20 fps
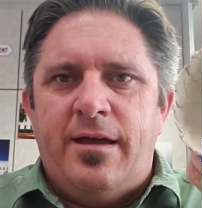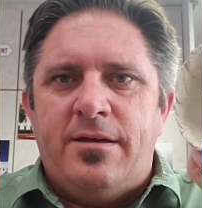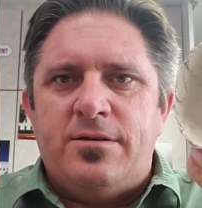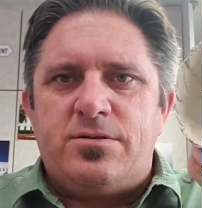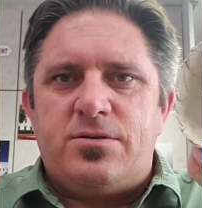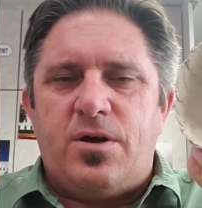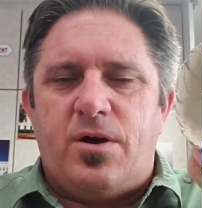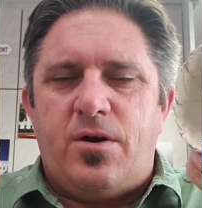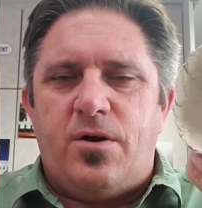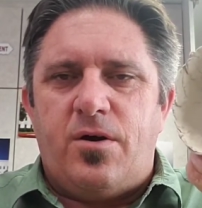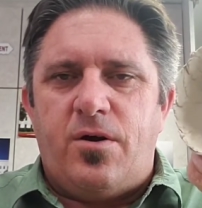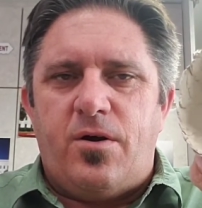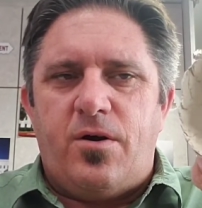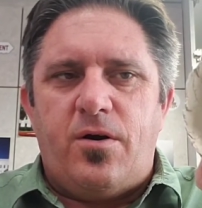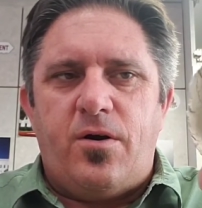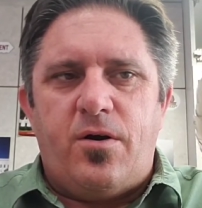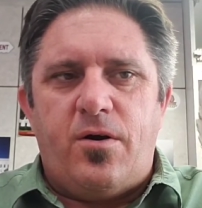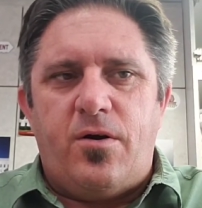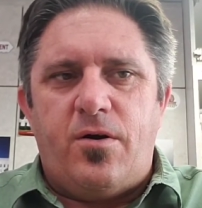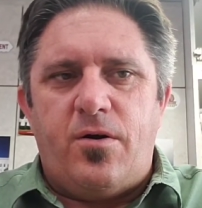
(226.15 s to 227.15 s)

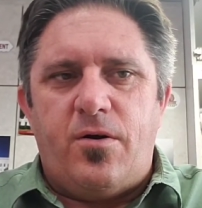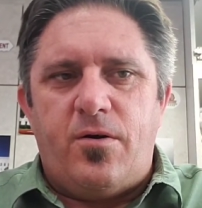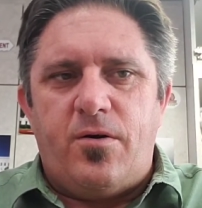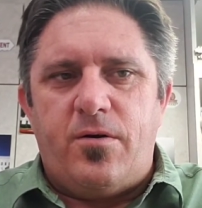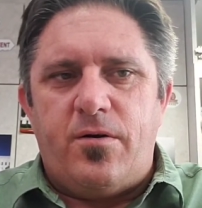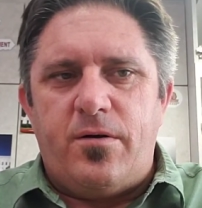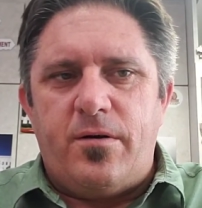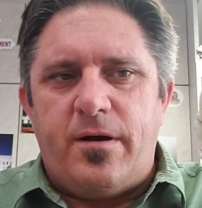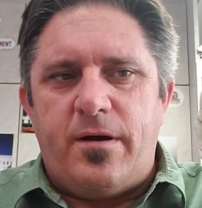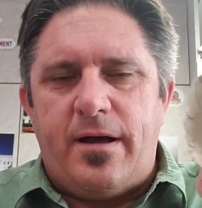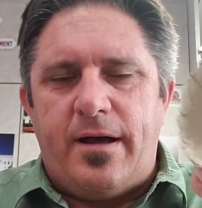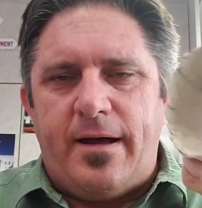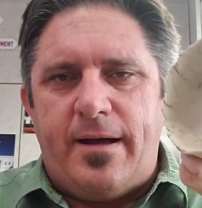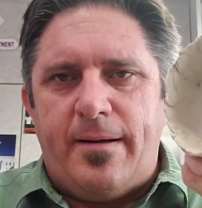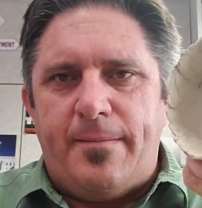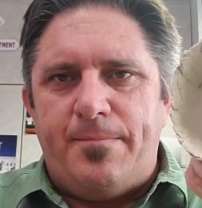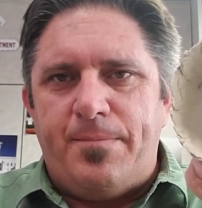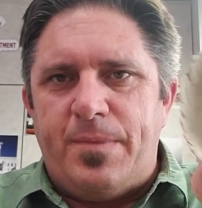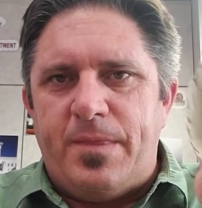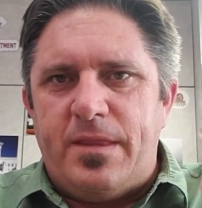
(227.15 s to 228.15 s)
So
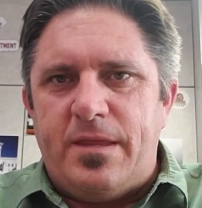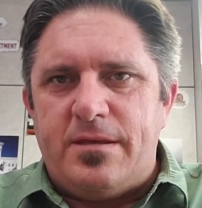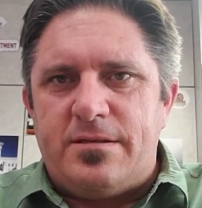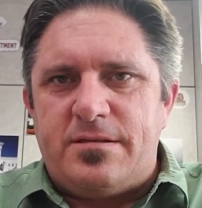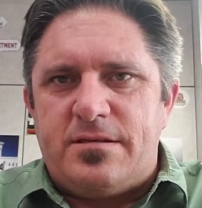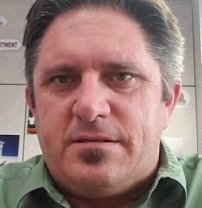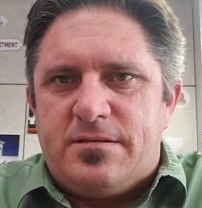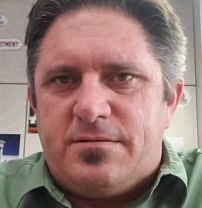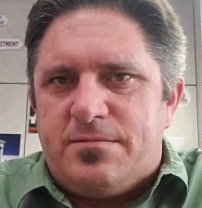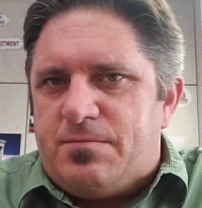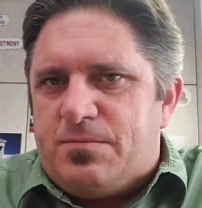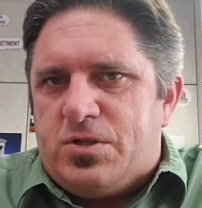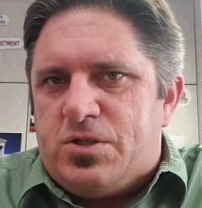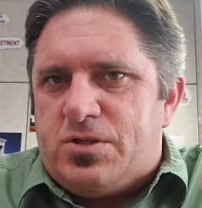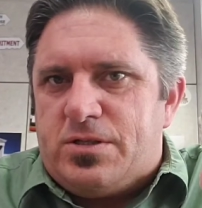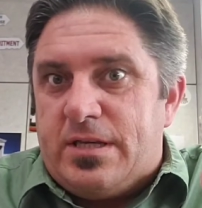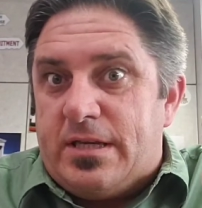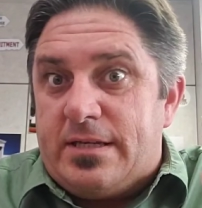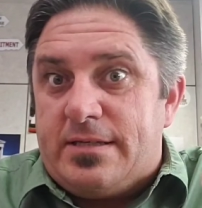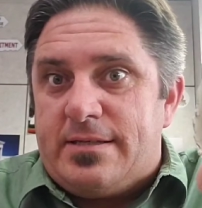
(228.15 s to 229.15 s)
this is
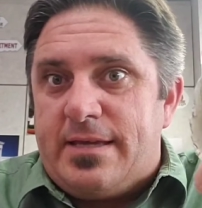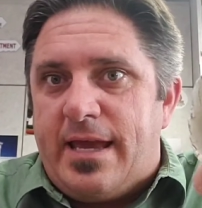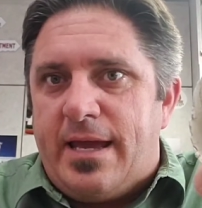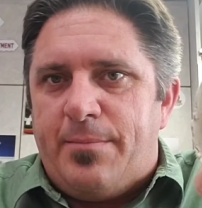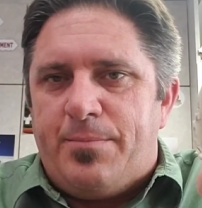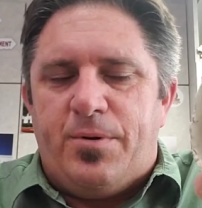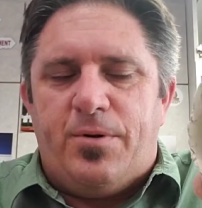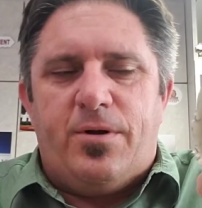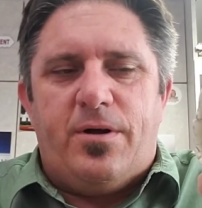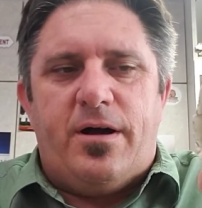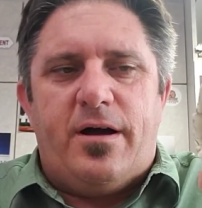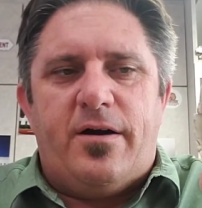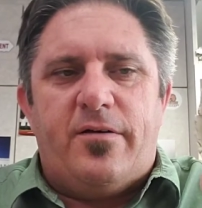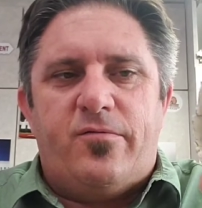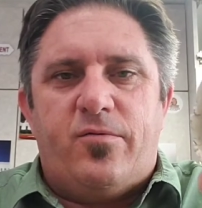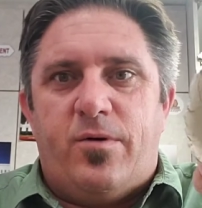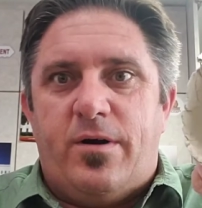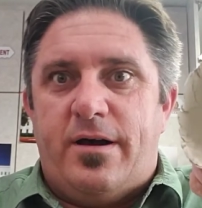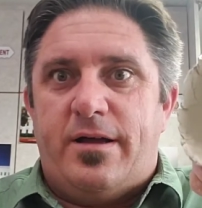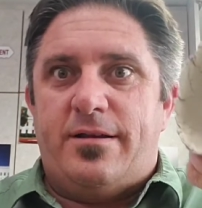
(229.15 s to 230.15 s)
just an example of
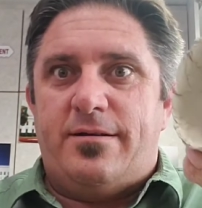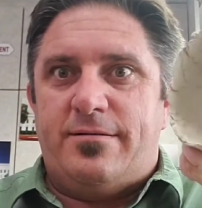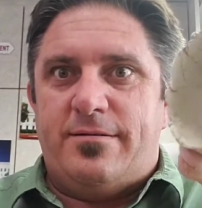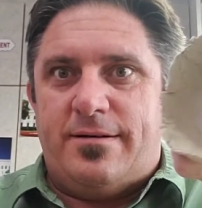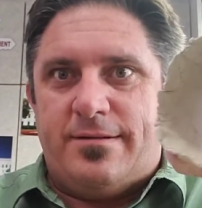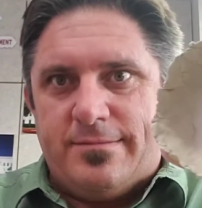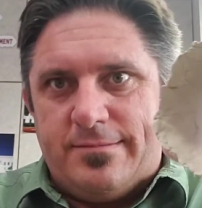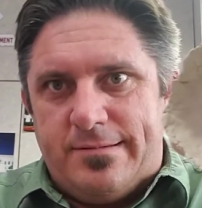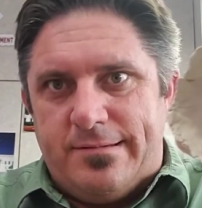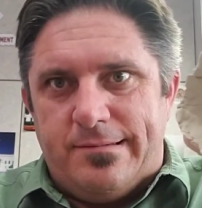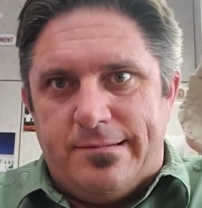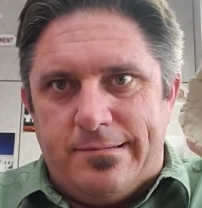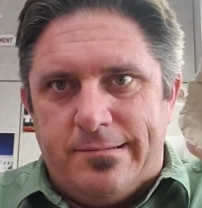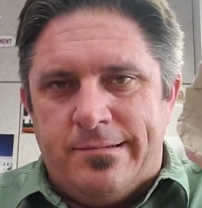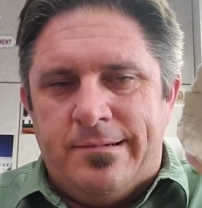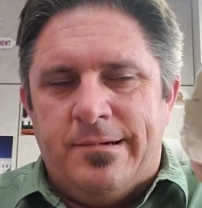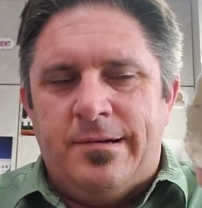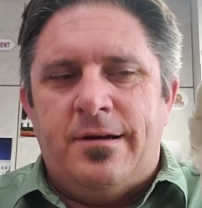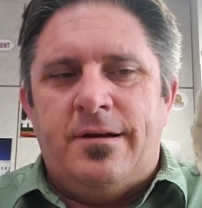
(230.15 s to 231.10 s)
what not to do,